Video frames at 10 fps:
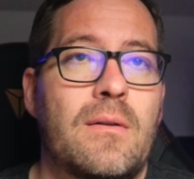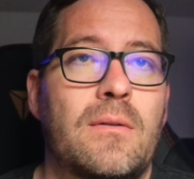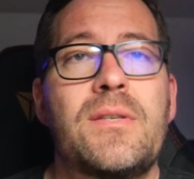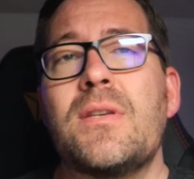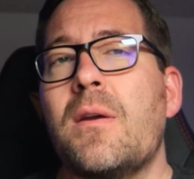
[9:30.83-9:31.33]

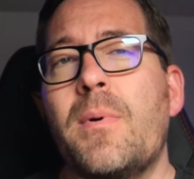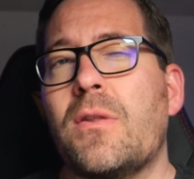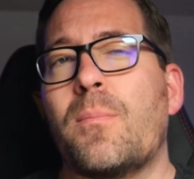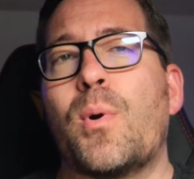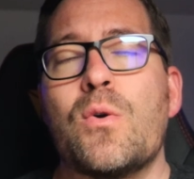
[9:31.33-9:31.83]
Let's think
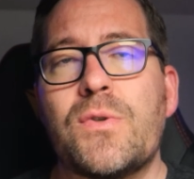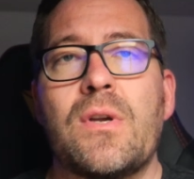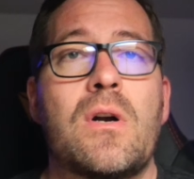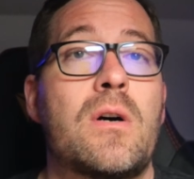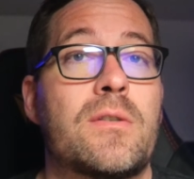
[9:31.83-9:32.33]
about the pros
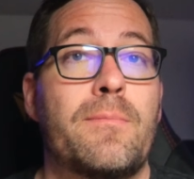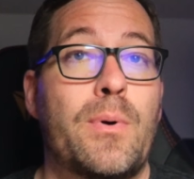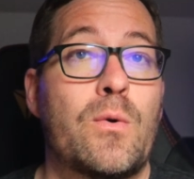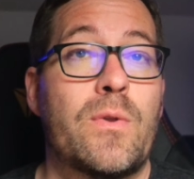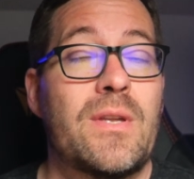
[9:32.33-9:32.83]
and cons of
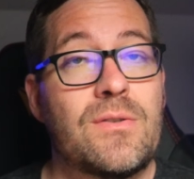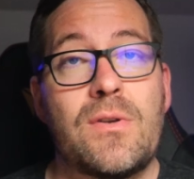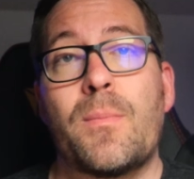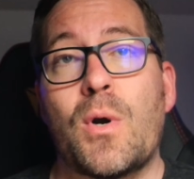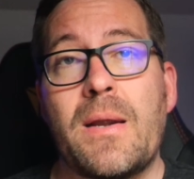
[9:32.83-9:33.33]
both in
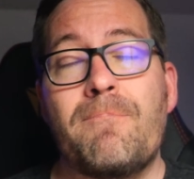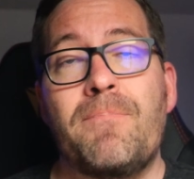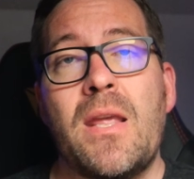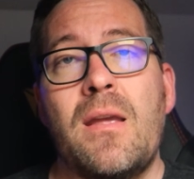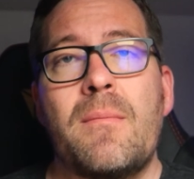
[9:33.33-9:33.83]
summary.
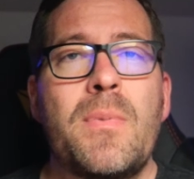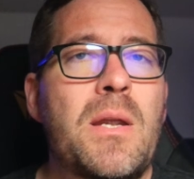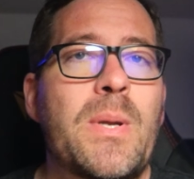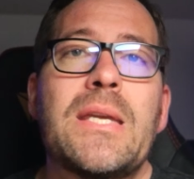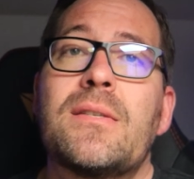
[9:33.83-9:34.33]

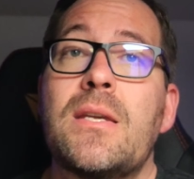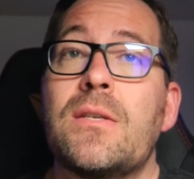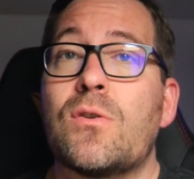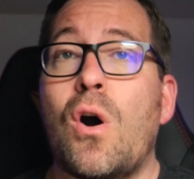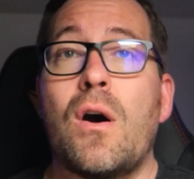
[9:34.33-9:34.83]
Mini
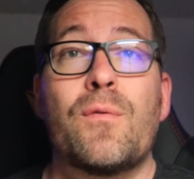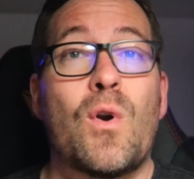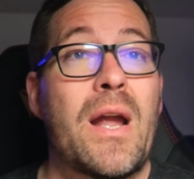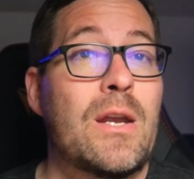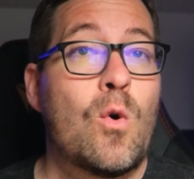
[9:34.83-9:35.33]
PCs
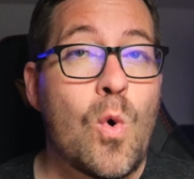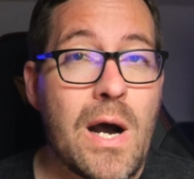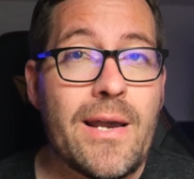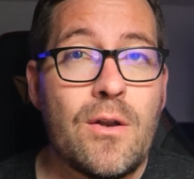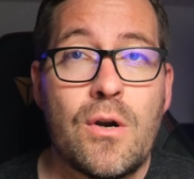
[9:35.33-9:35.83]
offer a
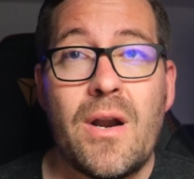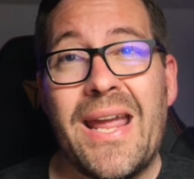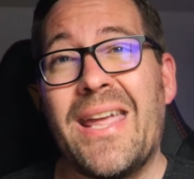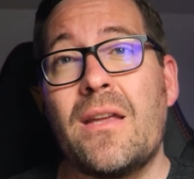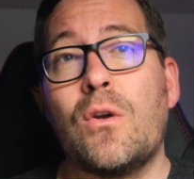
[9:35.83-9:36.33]
quieter
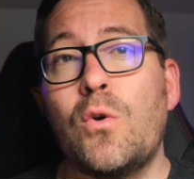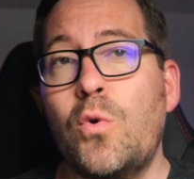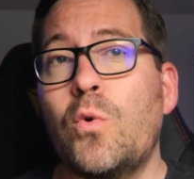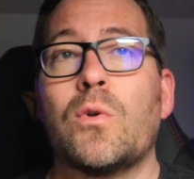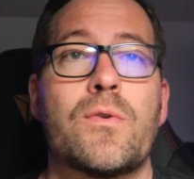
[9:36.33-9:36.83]
and
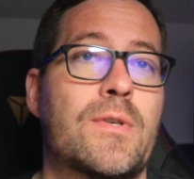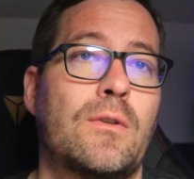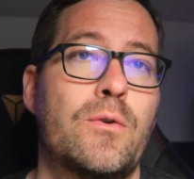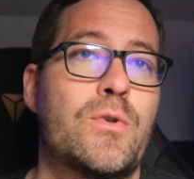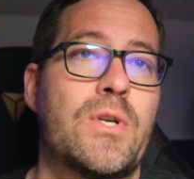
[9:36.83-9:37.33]
cooler
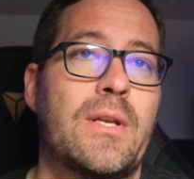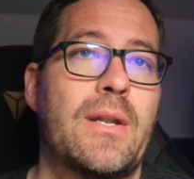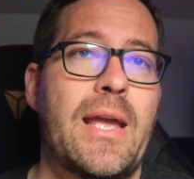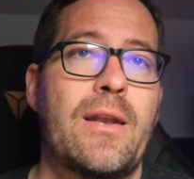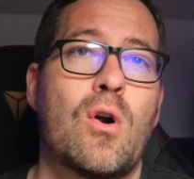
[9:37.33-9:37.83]
solution
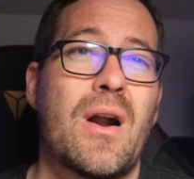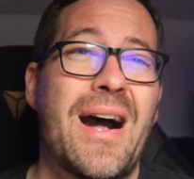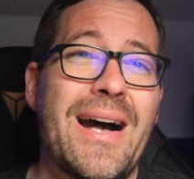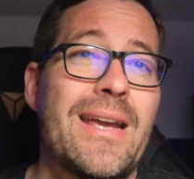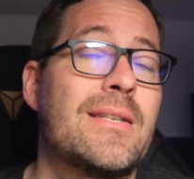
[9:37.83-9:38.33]
and are
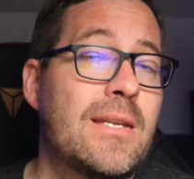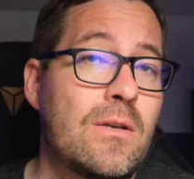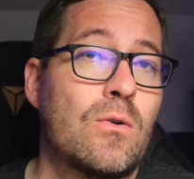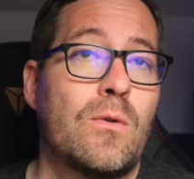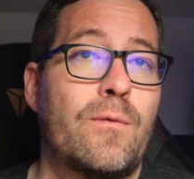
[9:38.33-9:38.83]

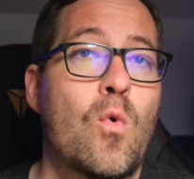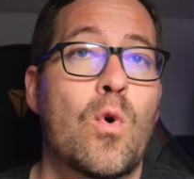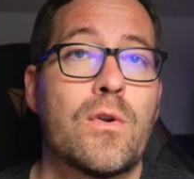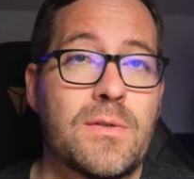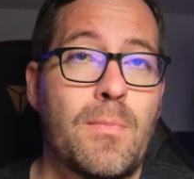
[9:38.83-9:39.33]
ideal
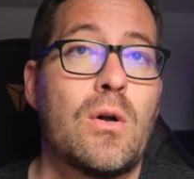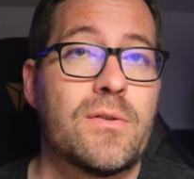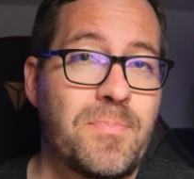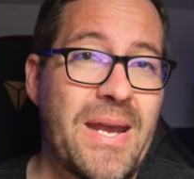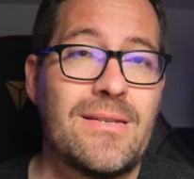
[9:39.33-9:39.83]
for small
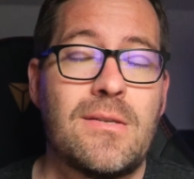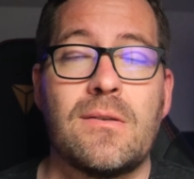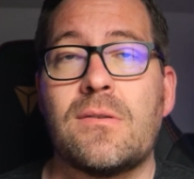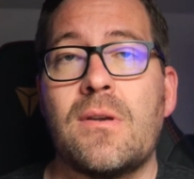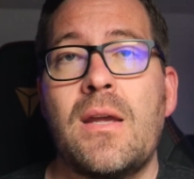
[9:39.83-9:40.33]

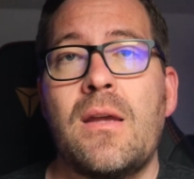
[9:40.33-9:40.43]
spaces.